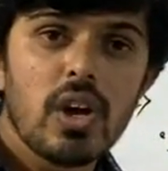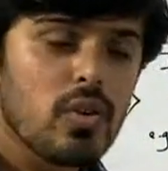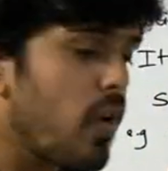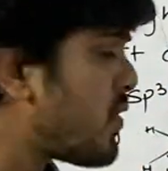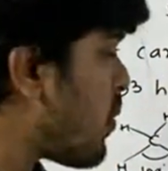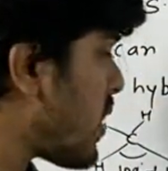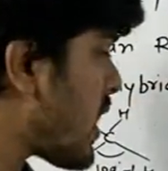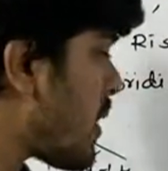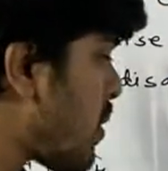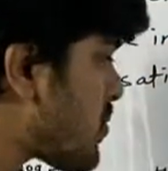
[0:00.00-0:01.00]
of the 1
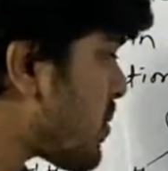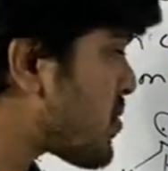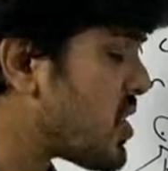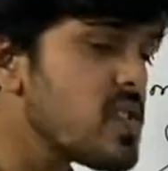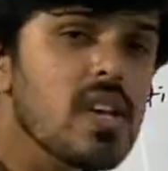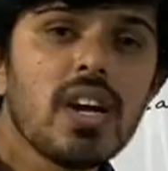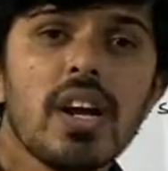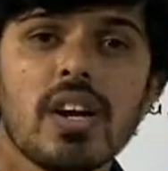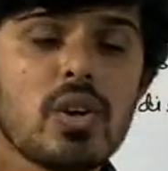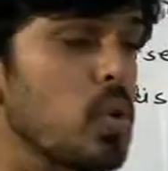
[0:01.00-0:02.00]
gram of substance
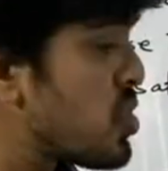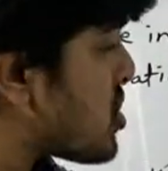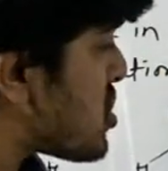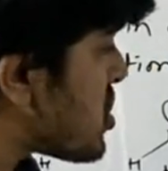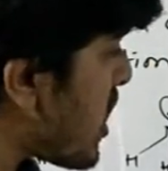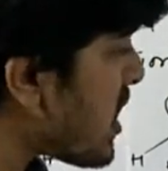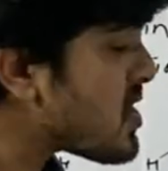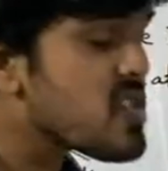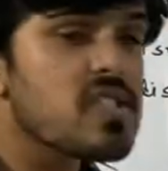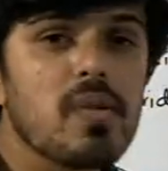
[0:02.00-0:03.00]
to change
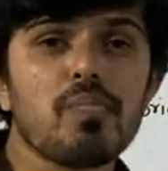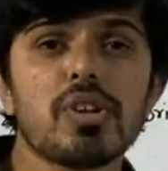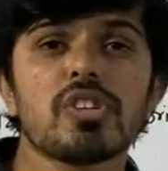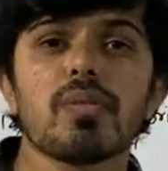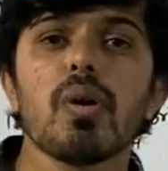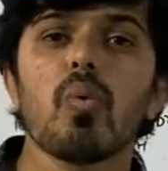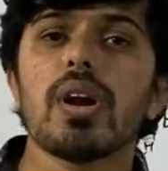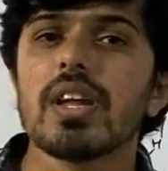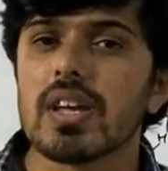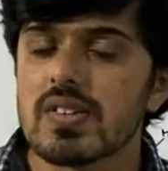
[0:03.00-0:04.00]
its temperature by
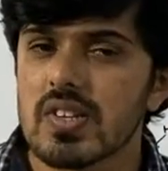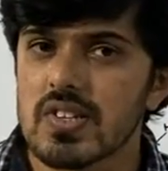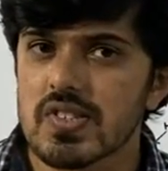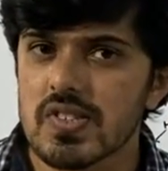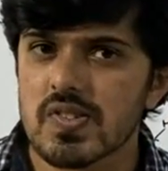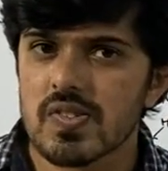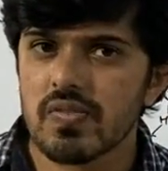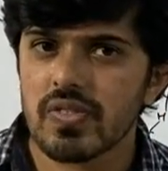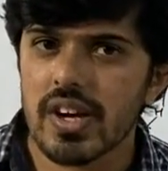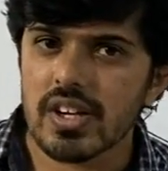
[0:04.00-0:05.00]
1 degree Celsius.
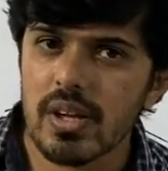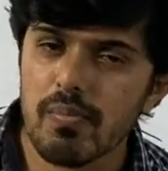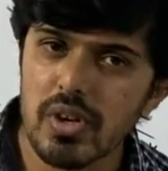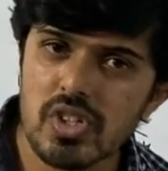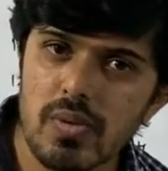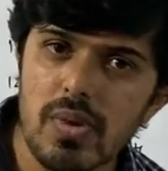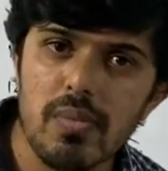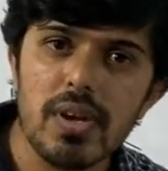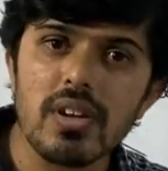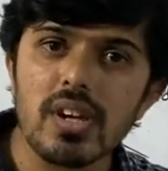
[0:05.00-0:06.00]
That temperature may
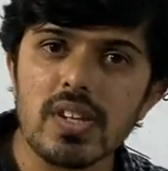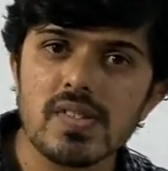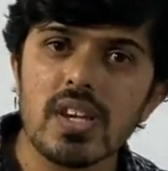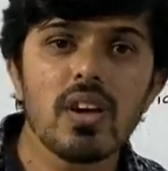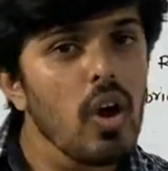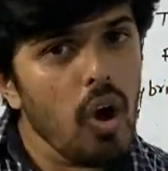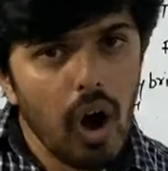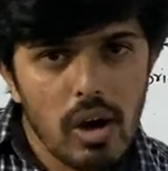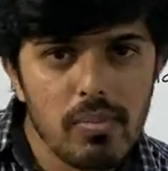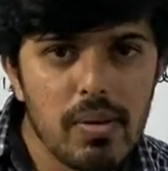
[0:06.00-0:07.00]
be increasing
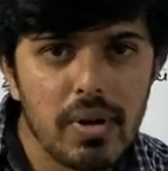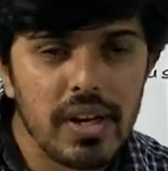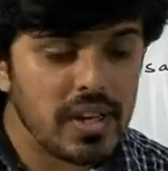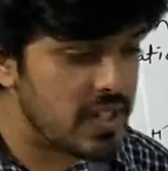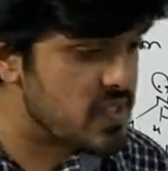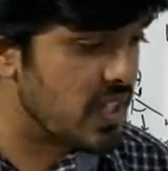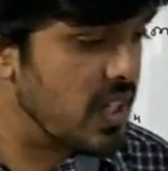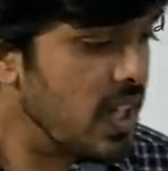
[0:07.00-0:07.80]
or may be decreasing.